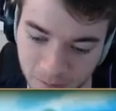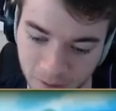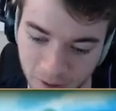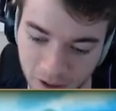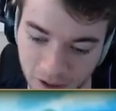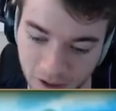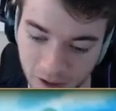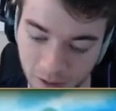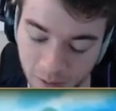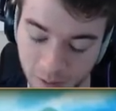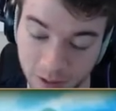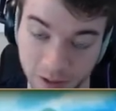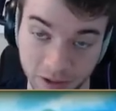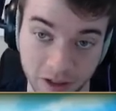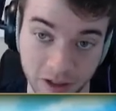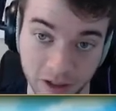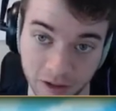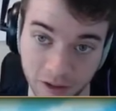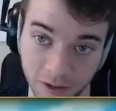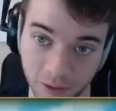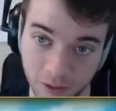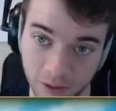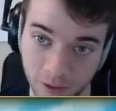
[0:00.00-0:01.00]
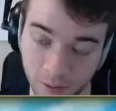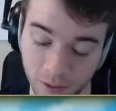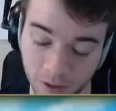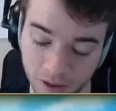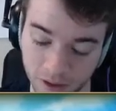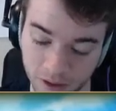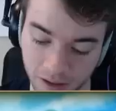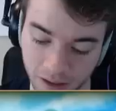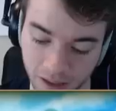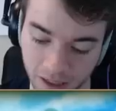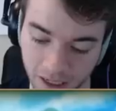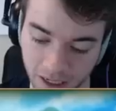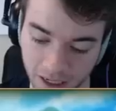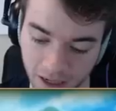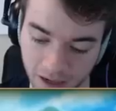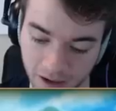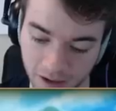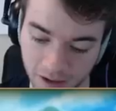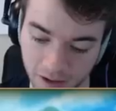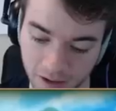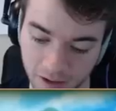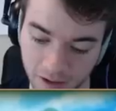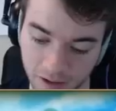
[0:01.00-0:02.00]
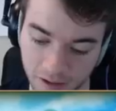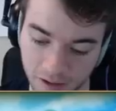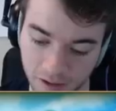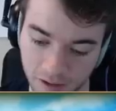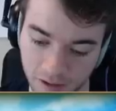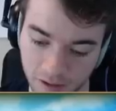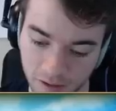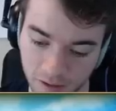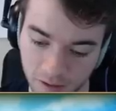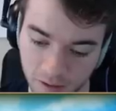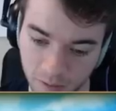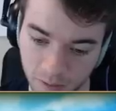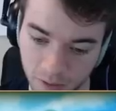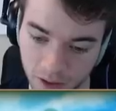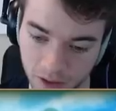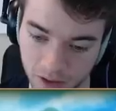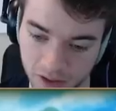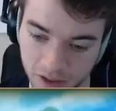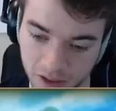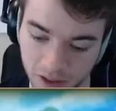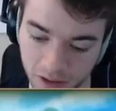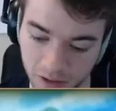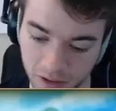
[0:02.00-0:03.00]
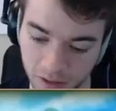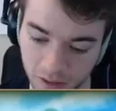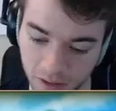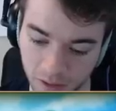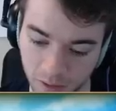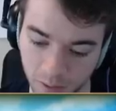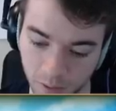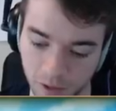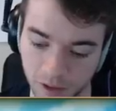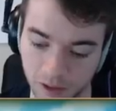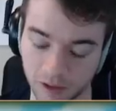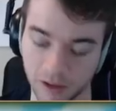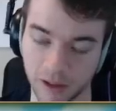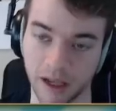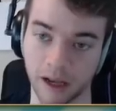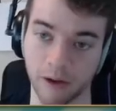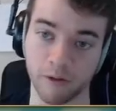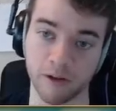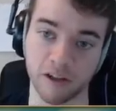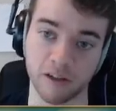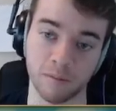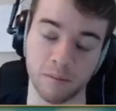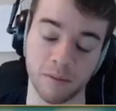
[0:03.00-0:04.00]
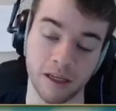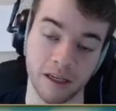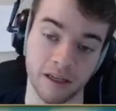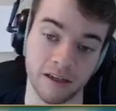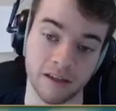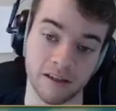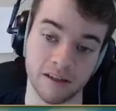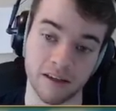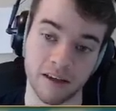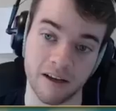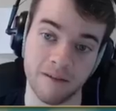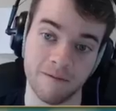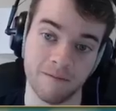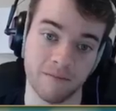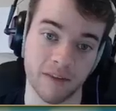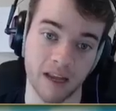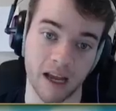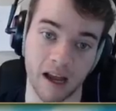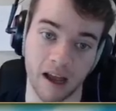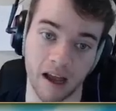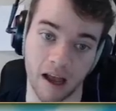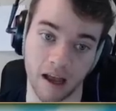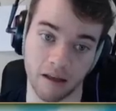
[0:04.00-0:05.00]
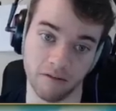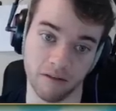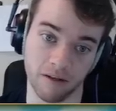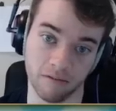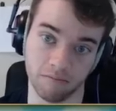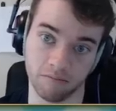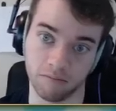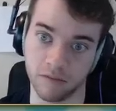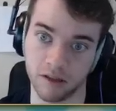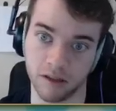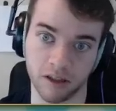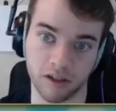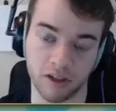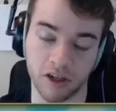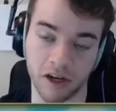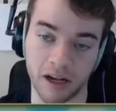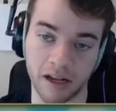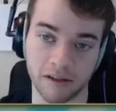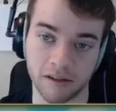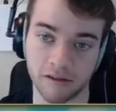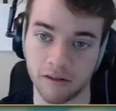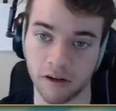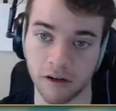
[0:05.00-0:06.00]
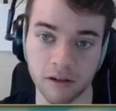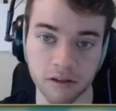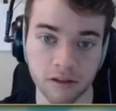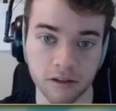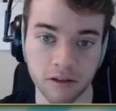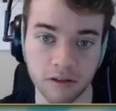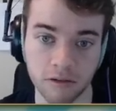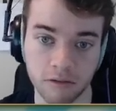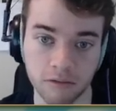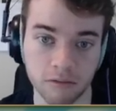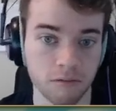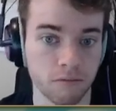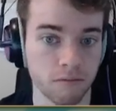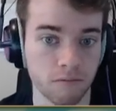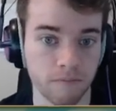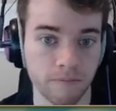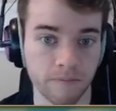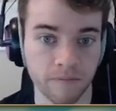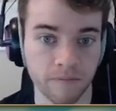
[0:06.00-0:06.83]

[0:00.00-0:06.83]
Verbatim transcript: But you know, we're still doing a Wonderlocke. We are still doing a Wonderlocke, which means I, the chances aren't too